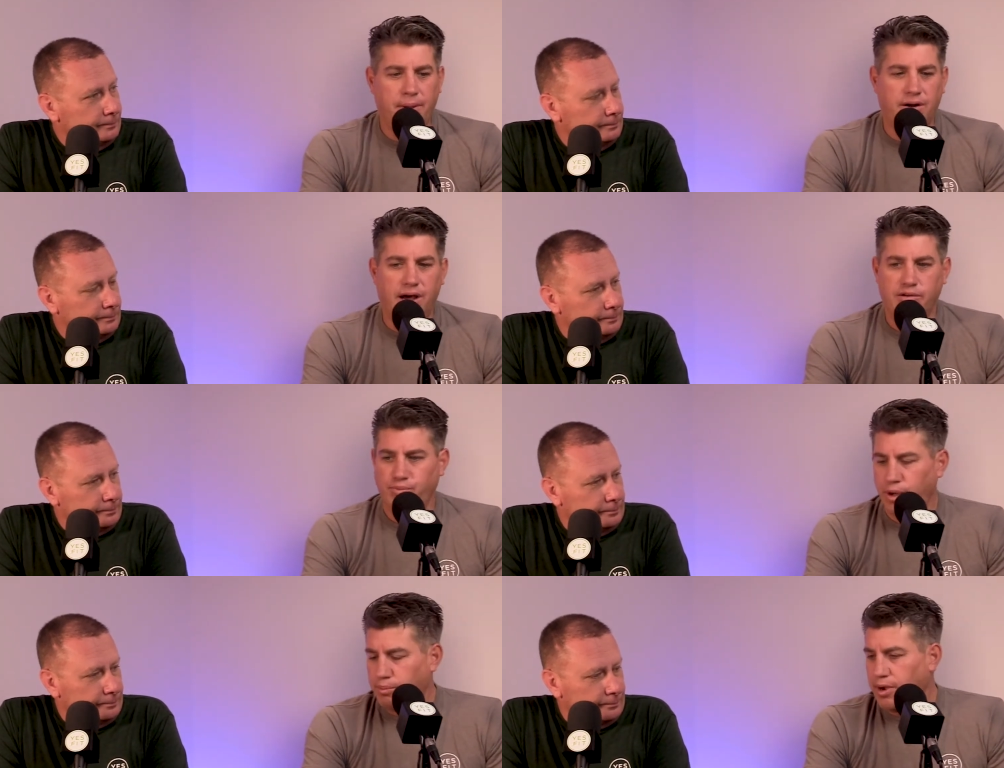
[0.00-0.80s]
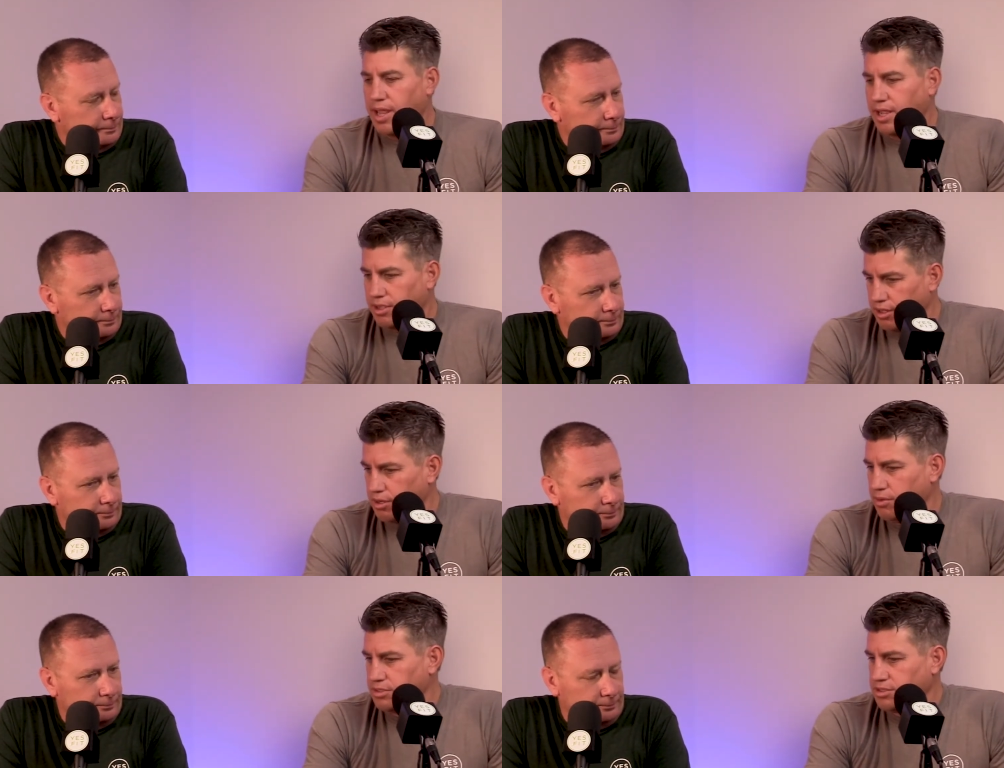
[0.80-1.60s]
Speaker 1: mean, a lot of pre-planning can
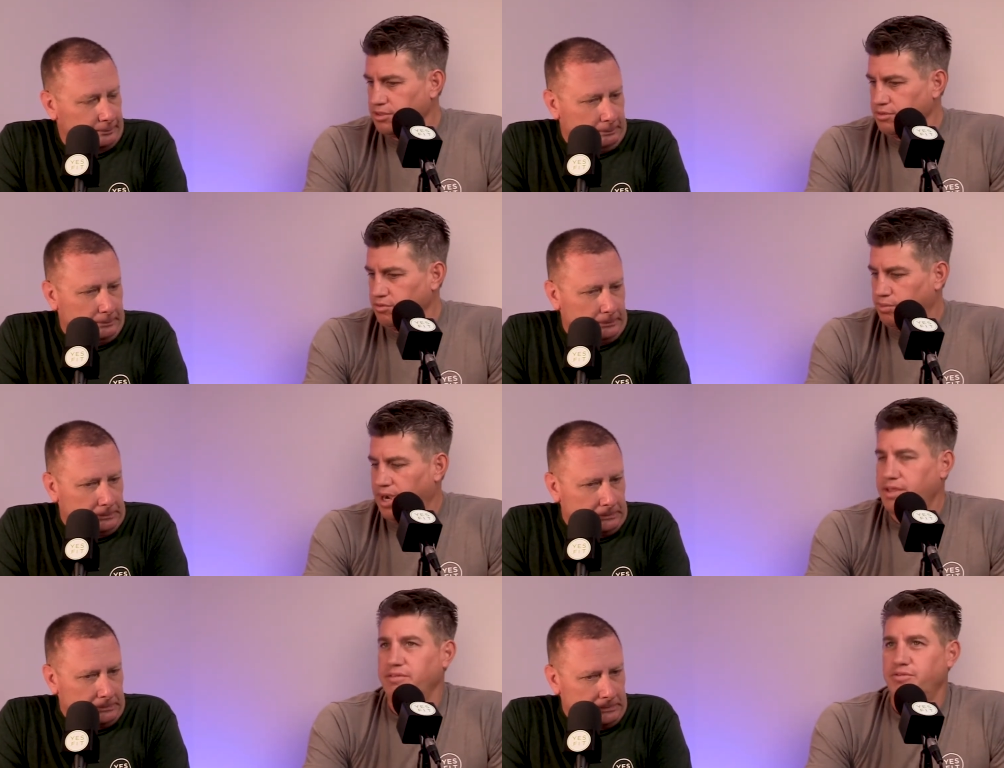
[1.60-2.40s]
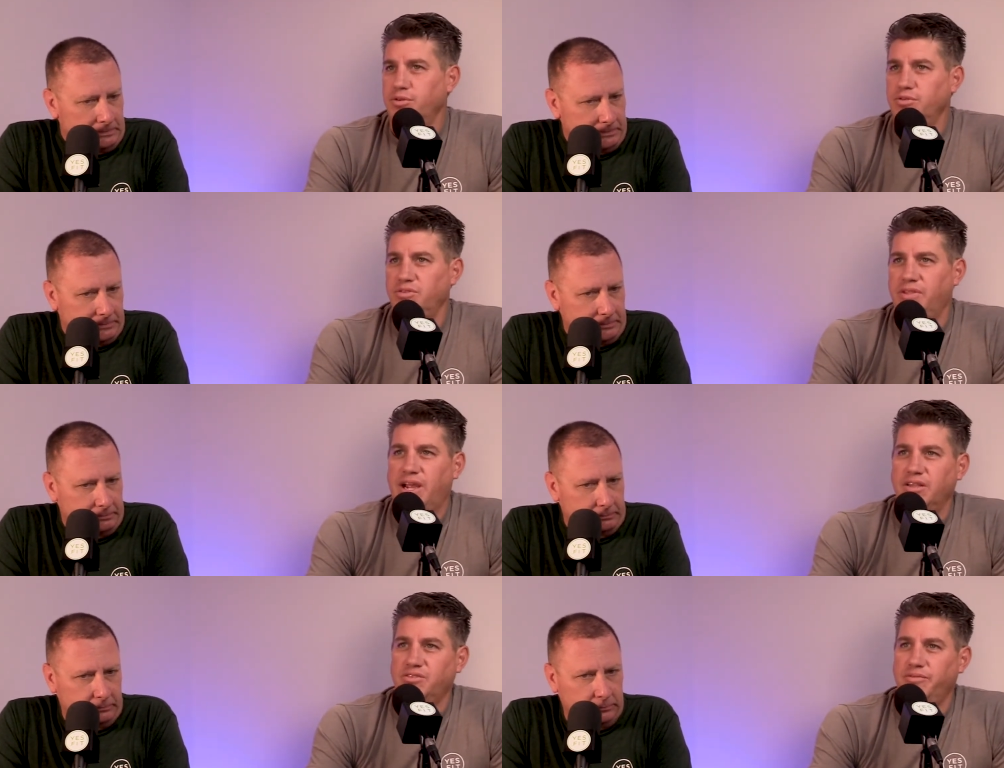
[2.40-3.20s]
go into buying the foods, and that
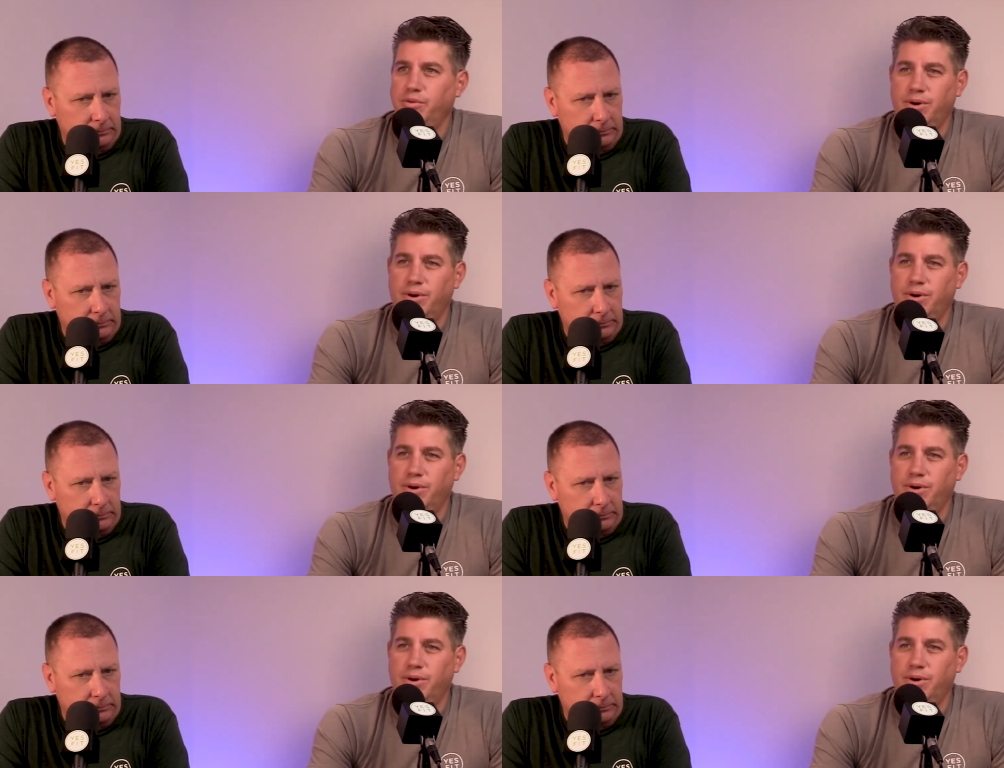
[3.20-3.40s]
can save you